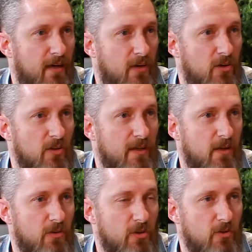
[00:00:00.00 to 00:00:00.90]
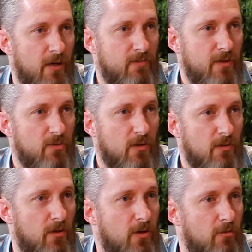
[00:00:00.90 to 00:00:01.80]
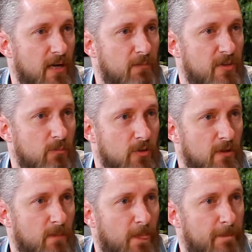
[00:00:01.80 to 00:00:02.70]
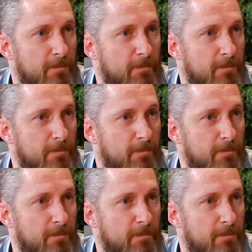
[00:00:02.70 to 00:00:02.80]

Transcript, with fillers: how to lay out your graphics on a on a wrap template.